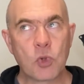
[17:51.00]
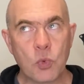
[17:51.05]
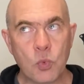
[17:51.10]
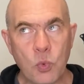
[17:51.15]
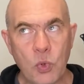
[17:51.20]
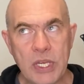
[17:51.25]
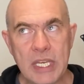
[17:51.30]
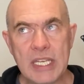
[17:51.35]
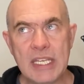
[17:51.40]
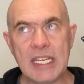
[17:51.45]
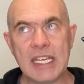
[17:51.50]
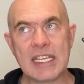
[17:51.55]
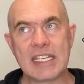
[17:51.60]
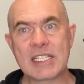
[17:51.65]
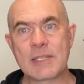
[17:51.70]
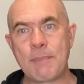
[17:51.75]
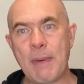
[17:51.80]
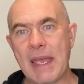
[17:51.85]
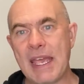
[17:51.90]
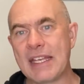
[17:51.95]
we
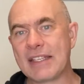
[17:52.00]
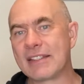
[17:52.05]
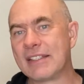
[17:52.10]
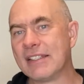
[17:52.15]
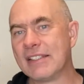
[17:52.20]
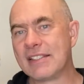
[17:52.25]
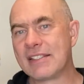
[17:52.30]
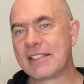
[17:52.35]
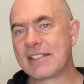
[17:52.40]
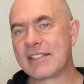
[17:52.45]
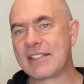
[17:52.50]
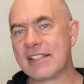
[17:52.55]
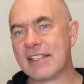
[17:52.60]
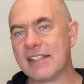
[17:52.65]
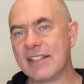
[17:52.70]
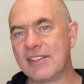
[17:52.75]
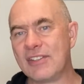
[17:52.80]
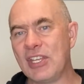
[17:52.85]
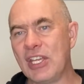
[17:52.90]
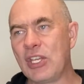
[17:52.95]
expect that
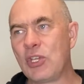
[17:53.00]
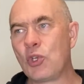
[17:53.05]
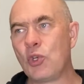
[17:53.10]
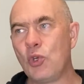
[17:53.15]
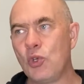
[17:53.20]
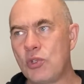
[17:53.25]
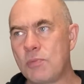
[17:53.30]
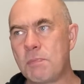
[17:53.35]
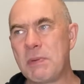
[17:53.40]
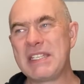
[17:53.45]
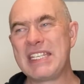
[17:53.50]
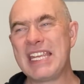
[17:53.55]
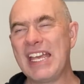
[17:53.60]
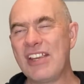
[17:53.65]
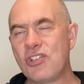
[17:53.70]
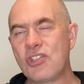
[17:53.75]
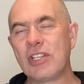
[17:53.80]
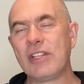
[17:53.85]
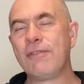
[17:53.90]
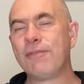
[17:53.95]
they could
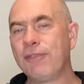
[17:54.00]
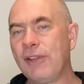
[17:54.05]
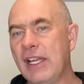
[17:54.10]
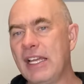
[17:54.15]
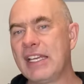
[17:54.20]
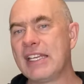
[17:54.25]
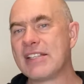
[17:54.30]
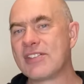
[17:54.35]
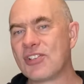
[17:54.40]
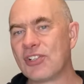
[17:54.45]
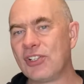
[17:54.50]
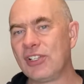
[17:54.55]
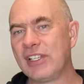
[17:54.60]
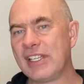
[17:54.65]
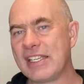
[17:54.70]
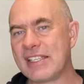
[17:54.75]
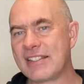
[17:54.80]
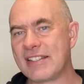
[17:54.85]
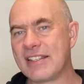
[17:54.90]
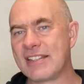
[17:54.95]
potentially fly as
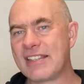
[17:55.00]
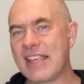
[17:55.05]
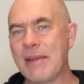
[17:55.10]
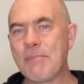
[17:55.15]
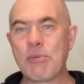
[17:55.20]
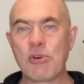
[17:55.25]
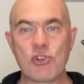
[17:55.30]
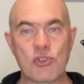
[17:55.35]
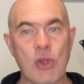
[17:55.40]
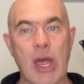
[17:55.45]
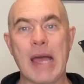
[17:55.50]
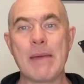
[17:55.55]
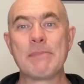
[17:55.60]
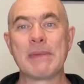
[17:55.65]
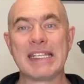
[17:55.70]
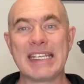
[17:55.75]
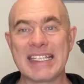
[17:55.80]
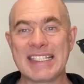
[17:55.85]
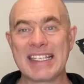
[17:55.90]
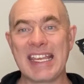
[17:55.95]
early as December, so I'm
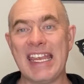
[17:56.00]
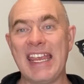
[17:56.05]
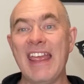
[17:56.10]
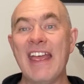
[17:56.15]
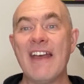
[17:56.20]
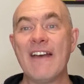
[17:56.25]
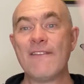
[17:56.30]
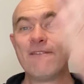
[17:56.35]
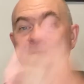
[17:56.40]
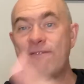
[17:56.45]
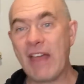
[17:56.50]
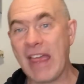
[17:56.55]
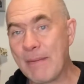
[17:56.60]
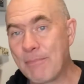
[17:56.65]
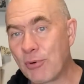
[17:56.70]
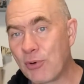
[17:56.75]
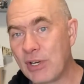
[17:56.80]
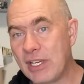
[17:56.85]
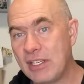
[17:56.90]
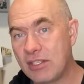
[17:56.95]
going to say
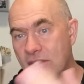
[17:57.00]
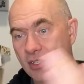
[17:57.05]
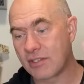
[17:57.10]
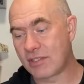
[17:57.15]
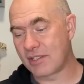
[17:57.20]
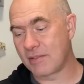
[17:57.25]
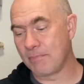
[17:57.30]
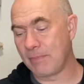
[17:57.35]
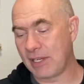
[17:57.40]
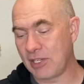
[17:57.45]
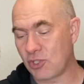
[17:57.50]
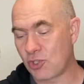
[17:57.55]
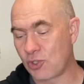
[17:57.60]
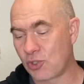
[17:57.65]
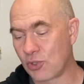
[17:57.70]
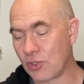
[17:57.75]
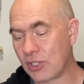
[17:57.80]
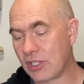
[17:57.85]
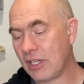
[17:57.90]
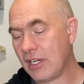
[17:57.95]
February just to make
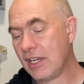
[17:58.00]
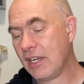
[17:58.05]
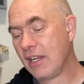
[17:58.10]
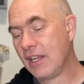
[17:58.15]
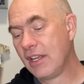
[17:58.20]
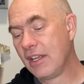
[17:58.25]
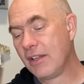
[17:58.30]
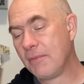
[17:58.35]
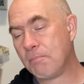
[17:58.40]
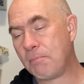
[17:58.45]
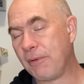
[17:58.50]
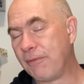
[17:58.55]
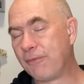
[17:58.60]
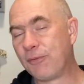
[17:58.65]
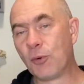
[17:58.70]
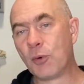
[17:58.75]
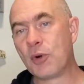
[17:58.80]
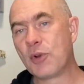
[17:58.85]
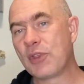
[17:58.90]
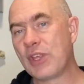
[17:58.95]
sure.
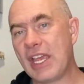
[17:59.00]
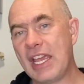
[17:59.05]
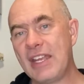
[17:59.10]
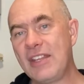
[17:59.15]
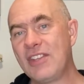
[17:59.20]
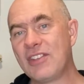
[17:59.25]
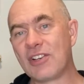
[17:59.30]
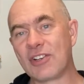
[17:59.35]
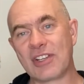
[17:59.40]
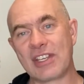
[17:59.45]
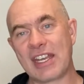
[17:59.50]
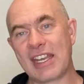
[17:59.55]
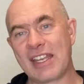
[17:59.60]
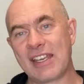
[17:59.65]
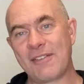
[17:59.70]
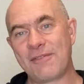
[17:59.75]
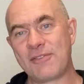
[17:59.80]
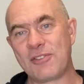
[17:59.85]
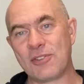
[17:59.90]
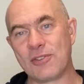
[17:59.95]
Before then, they're going to
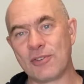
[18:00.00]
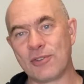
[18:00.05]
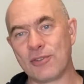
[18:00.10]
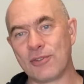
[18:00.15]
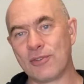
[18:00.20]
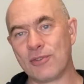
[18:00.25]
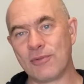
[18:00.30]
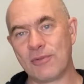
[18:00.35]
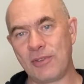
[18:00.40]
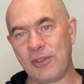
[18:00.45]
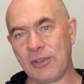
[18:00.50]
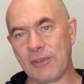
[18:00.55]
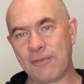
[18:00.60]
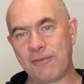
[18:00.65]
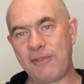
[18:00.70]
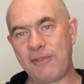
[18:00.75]
have to you know,